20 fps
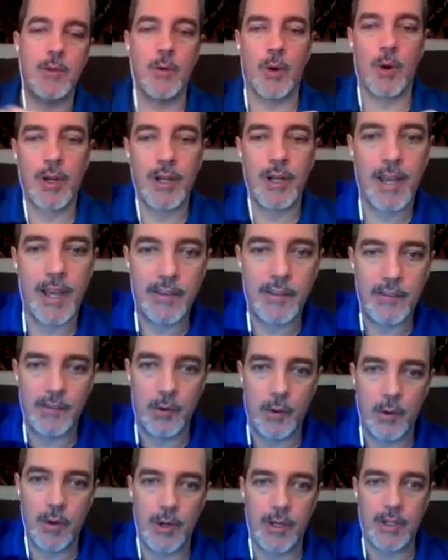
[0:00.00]
You
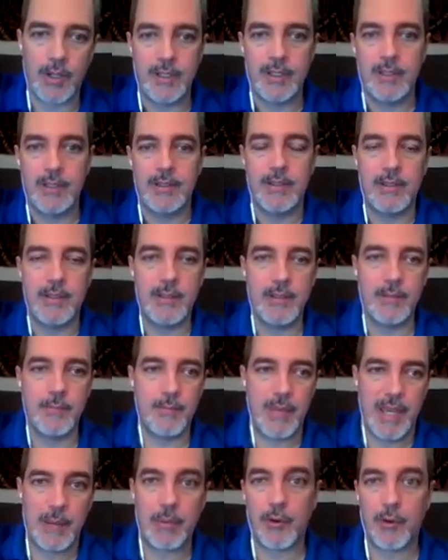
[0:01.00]
organize your
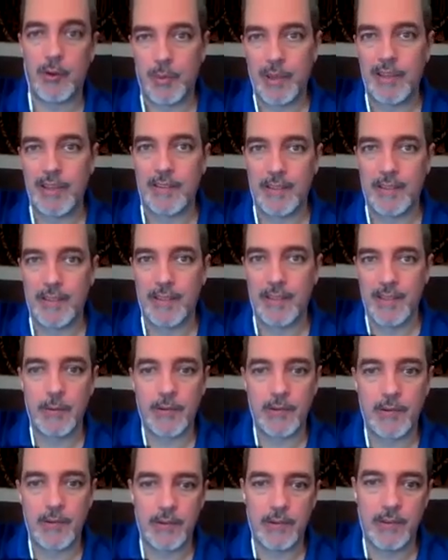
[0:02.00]
paper space
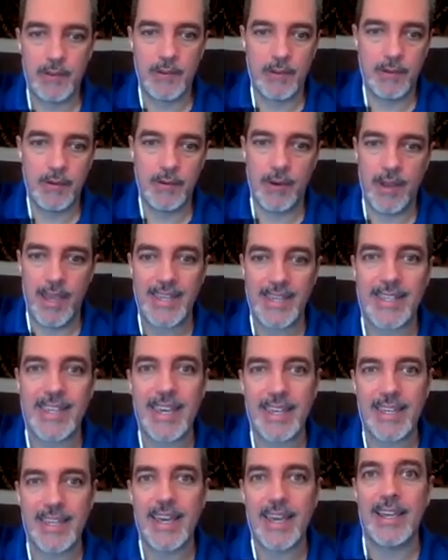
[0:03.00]
layouts,
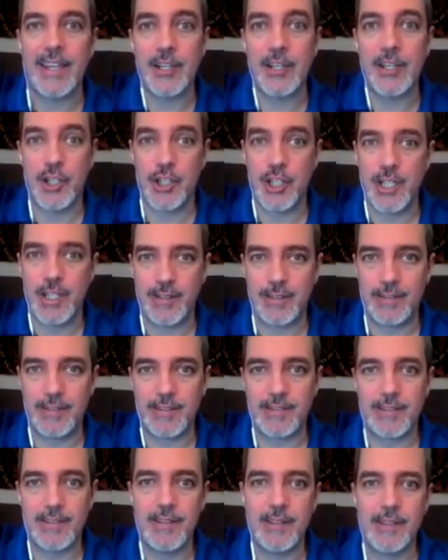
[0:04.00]
aka
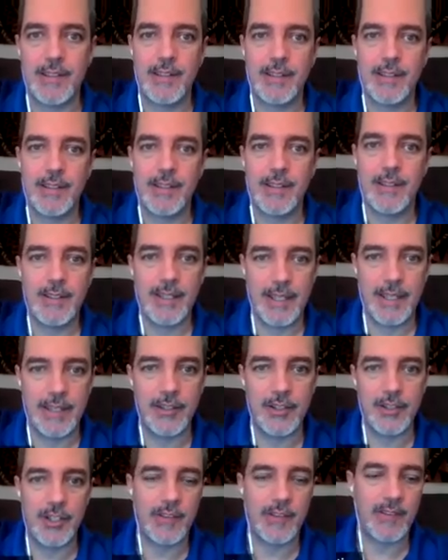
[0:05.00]
sheets,
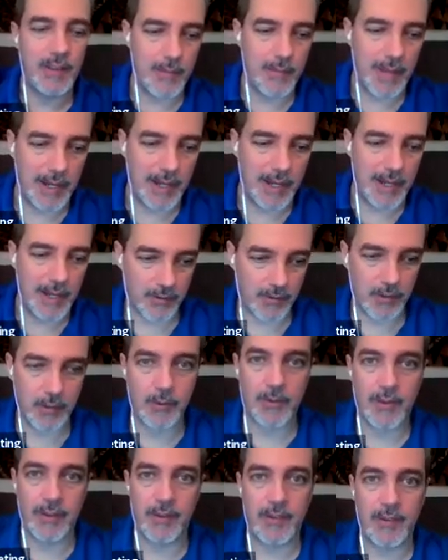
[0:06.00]
in the Sheet Set Manager.
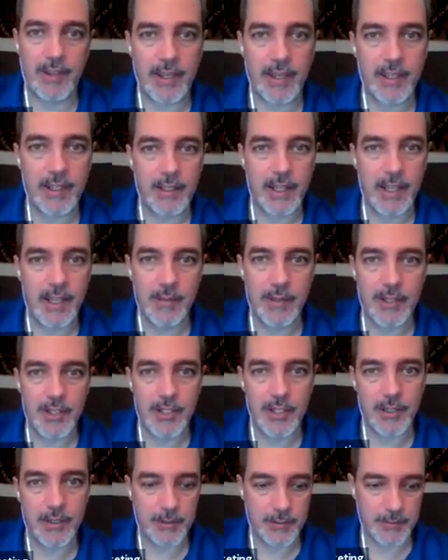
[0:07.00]
So the second
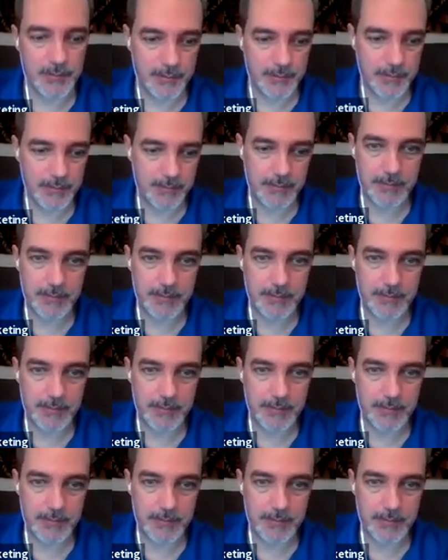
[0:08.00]
image here,